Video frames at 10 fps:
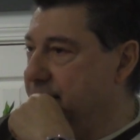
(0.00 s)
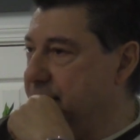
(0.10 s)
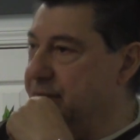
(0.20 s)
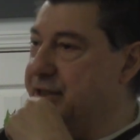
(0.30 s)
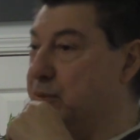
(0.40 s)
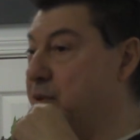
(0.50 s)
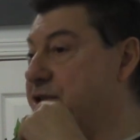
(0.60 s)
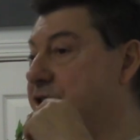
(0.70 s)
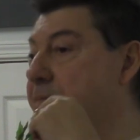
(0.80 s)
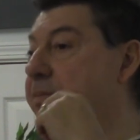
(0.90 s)
So he said,
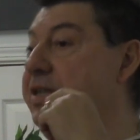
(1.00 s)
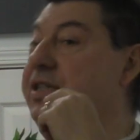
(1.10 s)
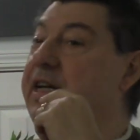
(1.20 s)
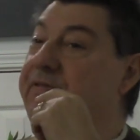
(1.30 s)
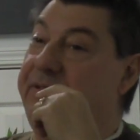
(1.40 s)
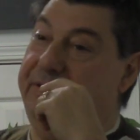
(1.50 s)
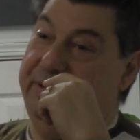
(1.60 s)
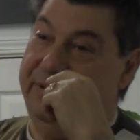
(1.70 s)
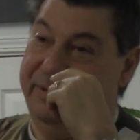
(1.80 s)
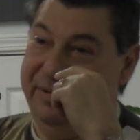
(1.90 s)
with some misgiving,
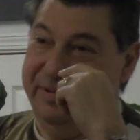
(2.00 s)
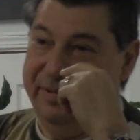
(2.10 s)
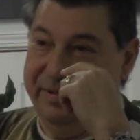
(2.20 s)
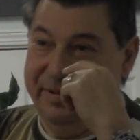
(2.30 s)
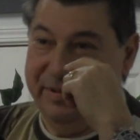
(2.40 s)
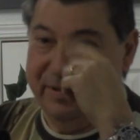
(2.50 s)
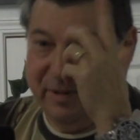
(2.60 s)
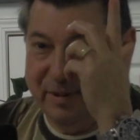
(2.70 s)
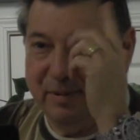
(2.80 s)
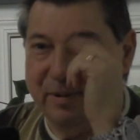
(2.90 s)

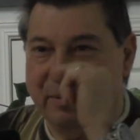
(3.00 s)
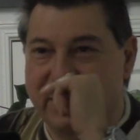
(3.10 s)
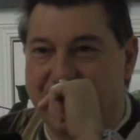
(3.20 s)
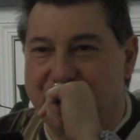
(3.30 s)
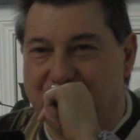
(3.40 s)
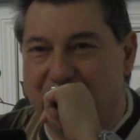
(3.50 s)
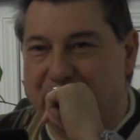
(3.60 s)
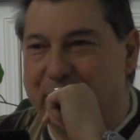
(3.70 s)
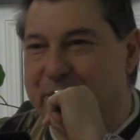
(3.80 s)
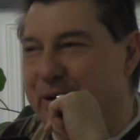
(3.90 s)
we let him go
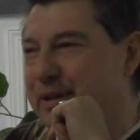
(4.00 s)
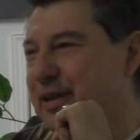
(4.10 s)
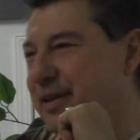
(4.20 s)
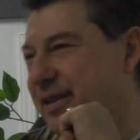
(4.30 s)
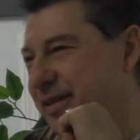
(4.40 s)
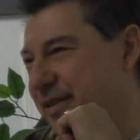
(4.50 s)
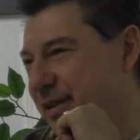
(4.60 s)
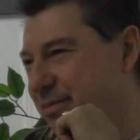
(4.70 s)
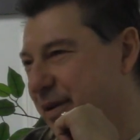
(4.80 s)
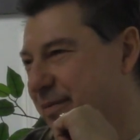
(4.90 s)
up and talk to, to
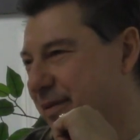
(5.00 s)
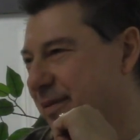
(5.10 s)
the people.